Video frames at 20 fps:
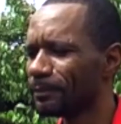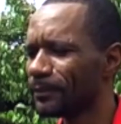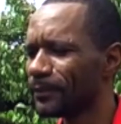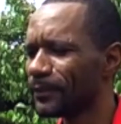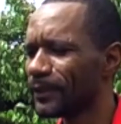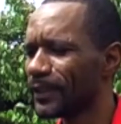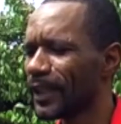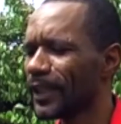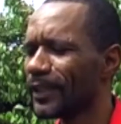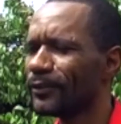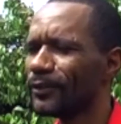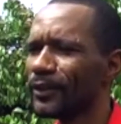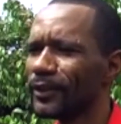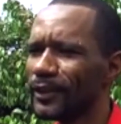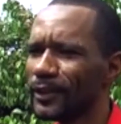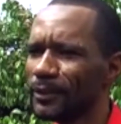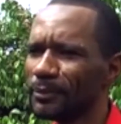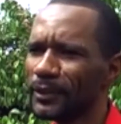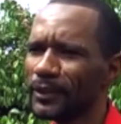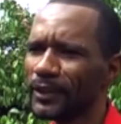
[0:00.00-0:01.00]
Charles Fort
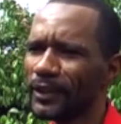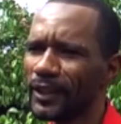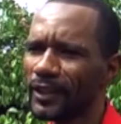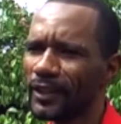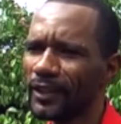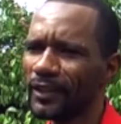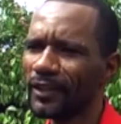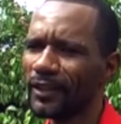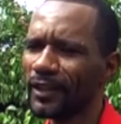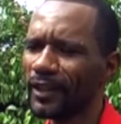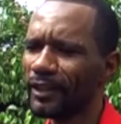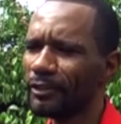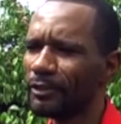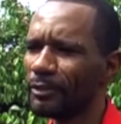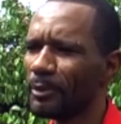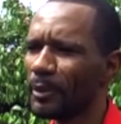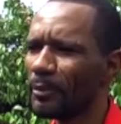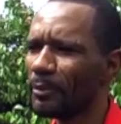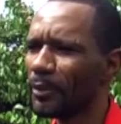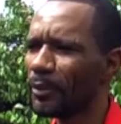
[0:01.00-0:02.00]
in particular, I
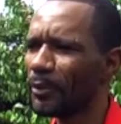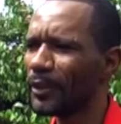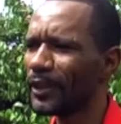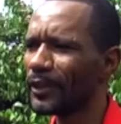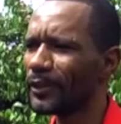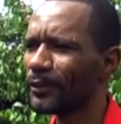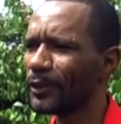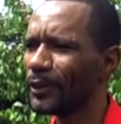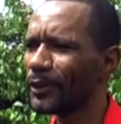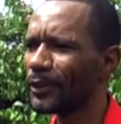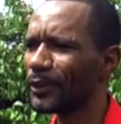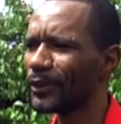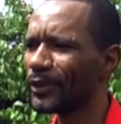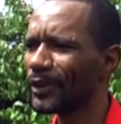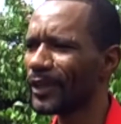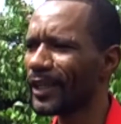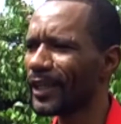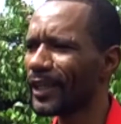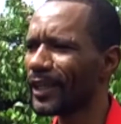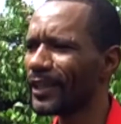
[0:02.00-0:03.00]
remember when we used to
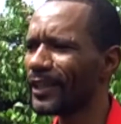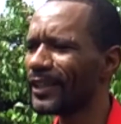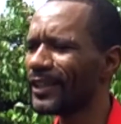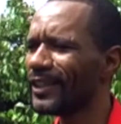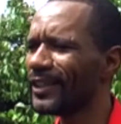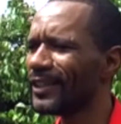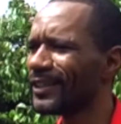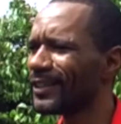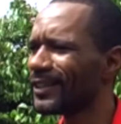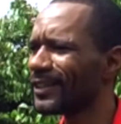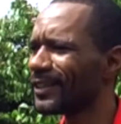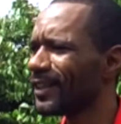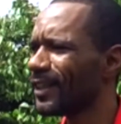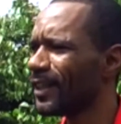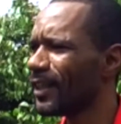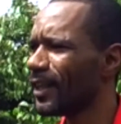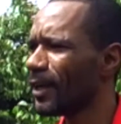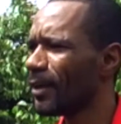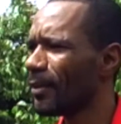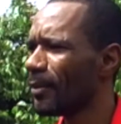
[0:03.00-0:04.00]
have at least
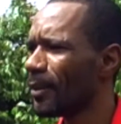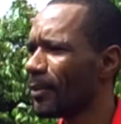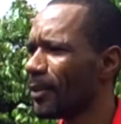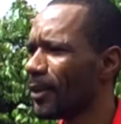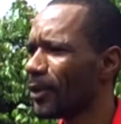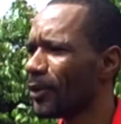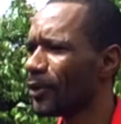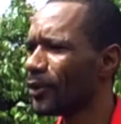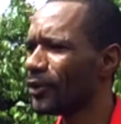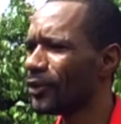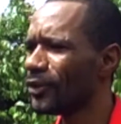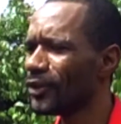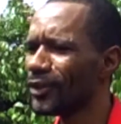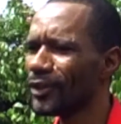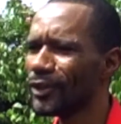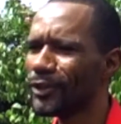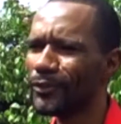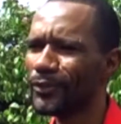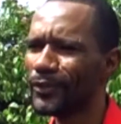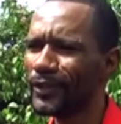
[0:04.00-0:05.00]
maybe a good
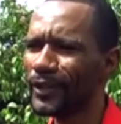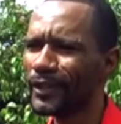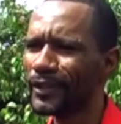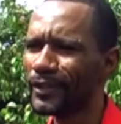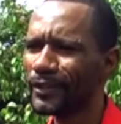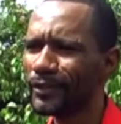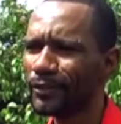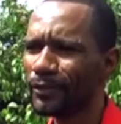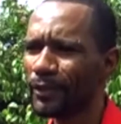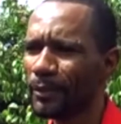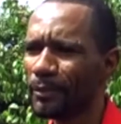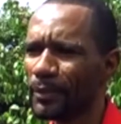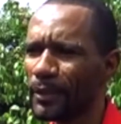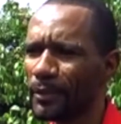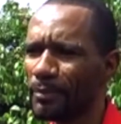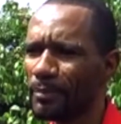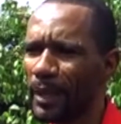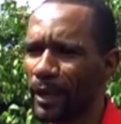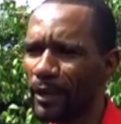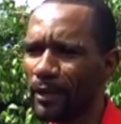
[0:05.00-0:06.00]
30 feet from the
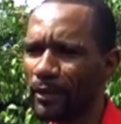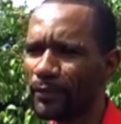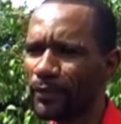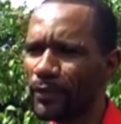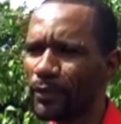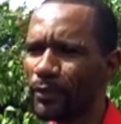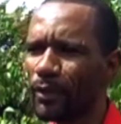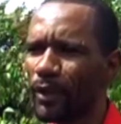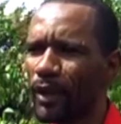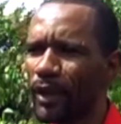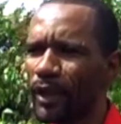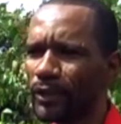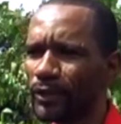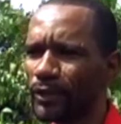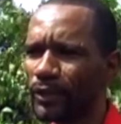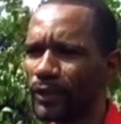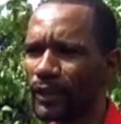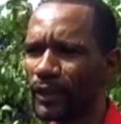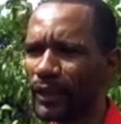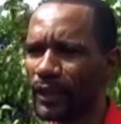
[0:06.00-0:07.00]
back of the wall
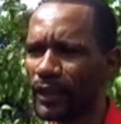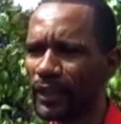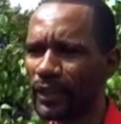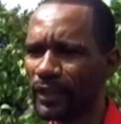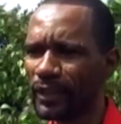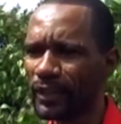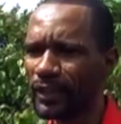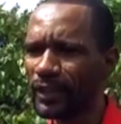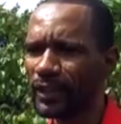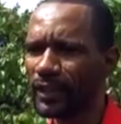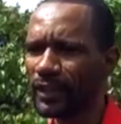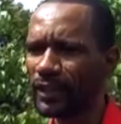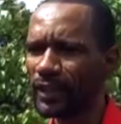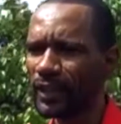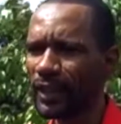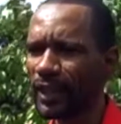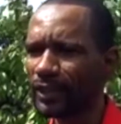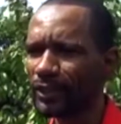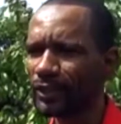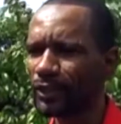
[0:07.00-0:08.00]
to the
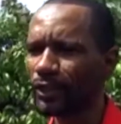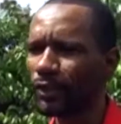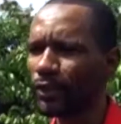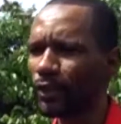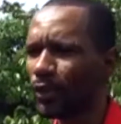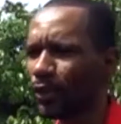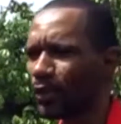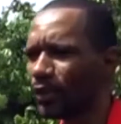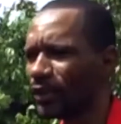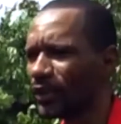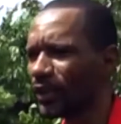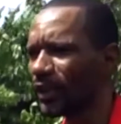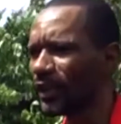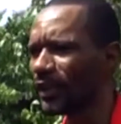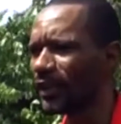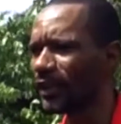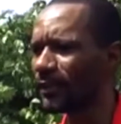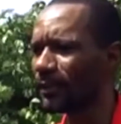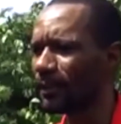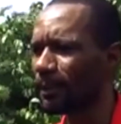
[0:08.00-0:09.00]
actual
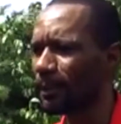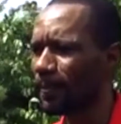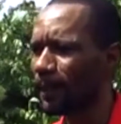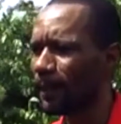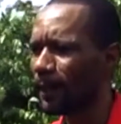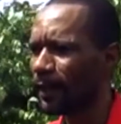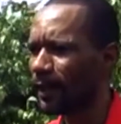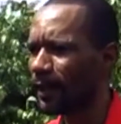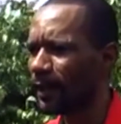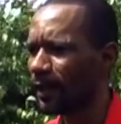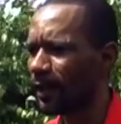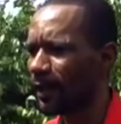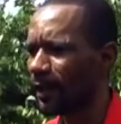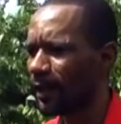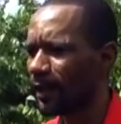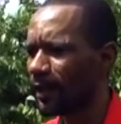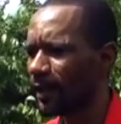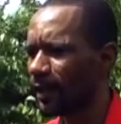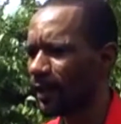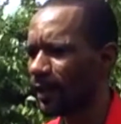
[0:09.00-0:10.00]
coastline,
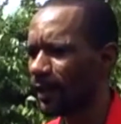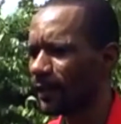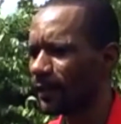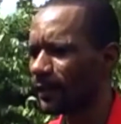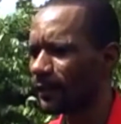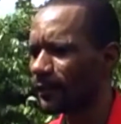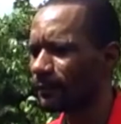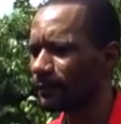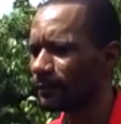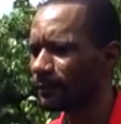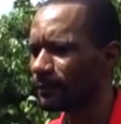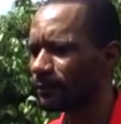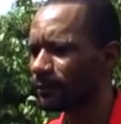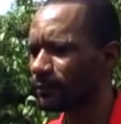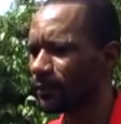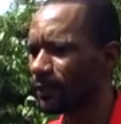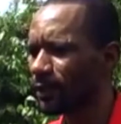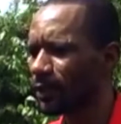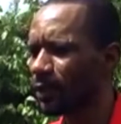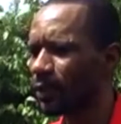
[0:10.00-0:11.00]
and
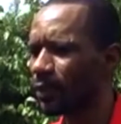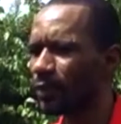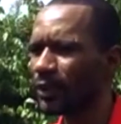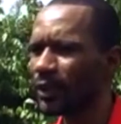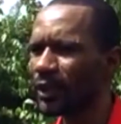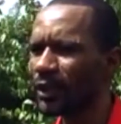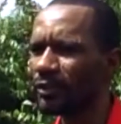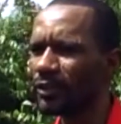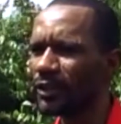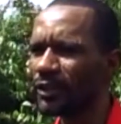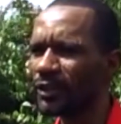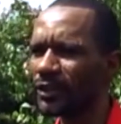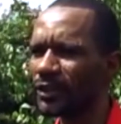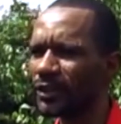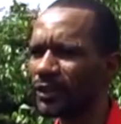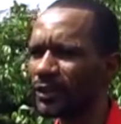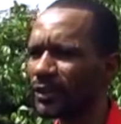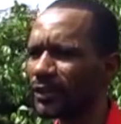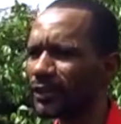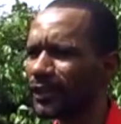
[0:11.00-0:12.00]
now there
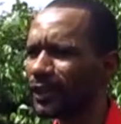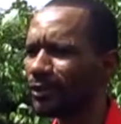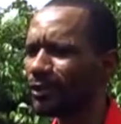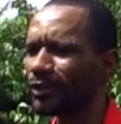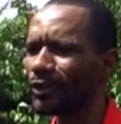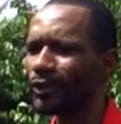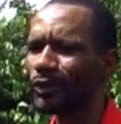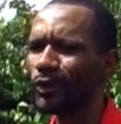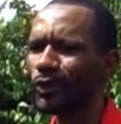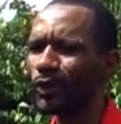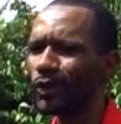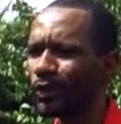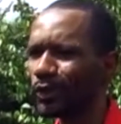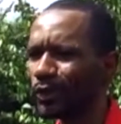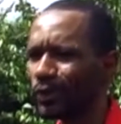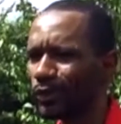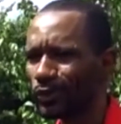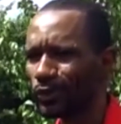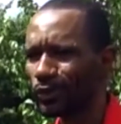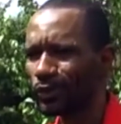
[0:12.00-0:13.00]
is no
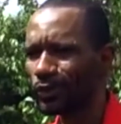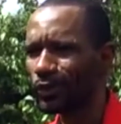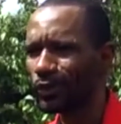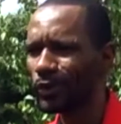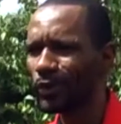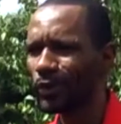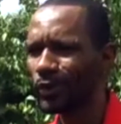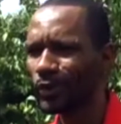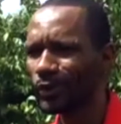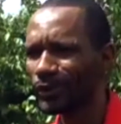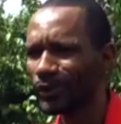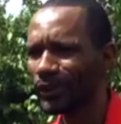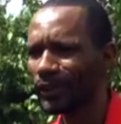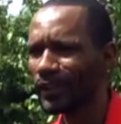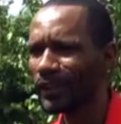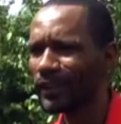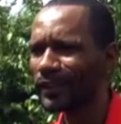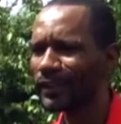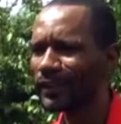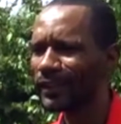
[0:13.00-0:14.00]

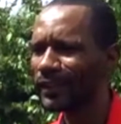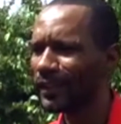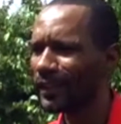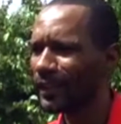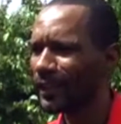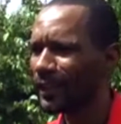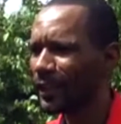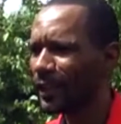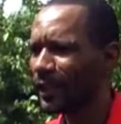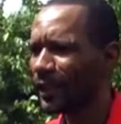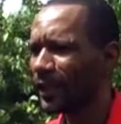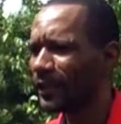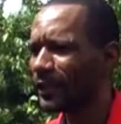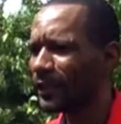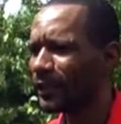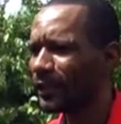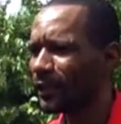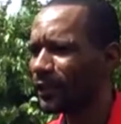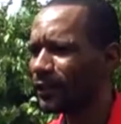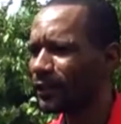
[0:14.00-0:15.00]
coastline.
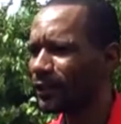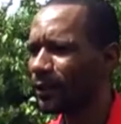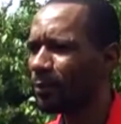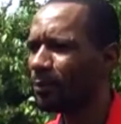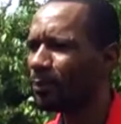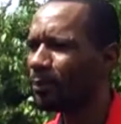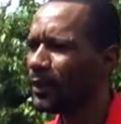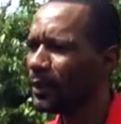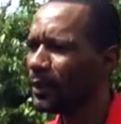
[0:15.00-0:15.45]
Some